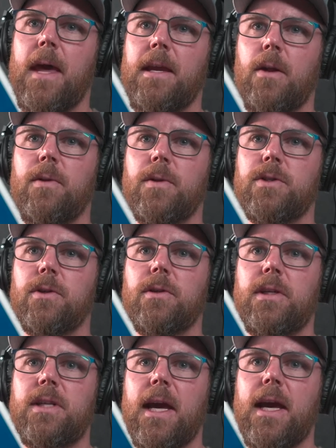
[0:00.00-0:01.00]
in those
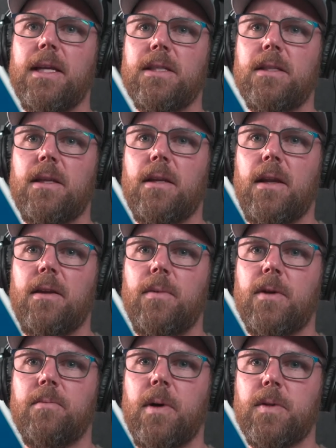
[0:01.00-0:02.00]
early days, and I think we
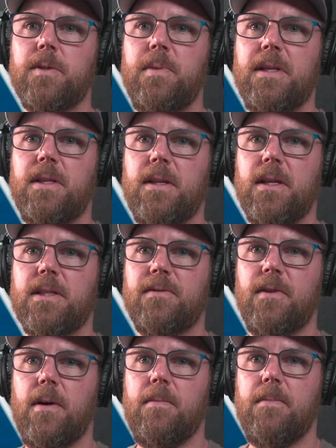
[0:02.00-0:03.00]
can both speak to this
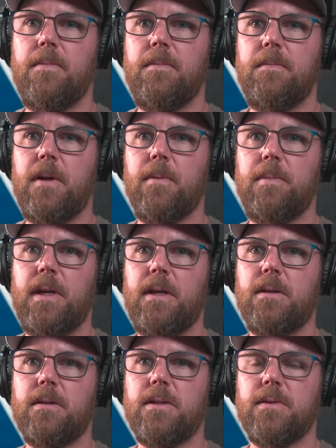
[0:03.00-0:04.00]
from,
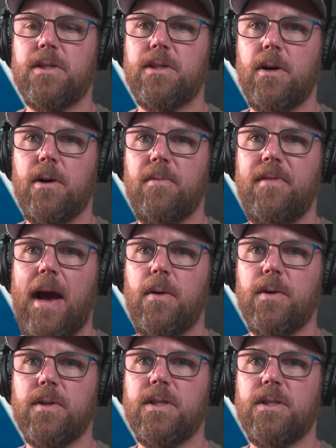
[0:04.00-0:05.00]
being sort of startup
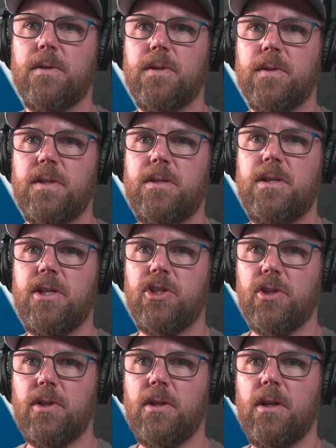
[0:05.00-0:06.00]
founders, is those
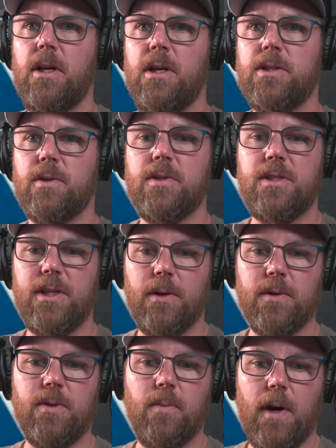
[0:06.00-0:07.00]
initial sort of
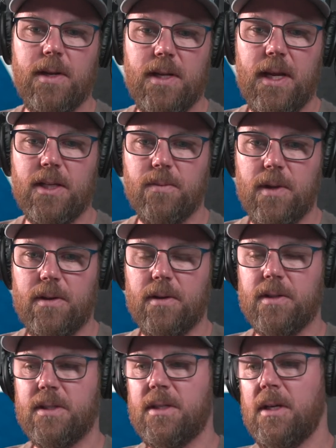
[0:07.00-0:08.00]
0 to 1 days when
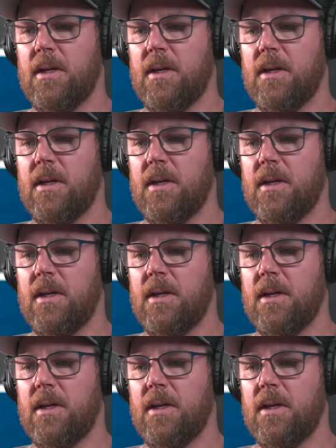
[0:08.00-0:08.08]
there's,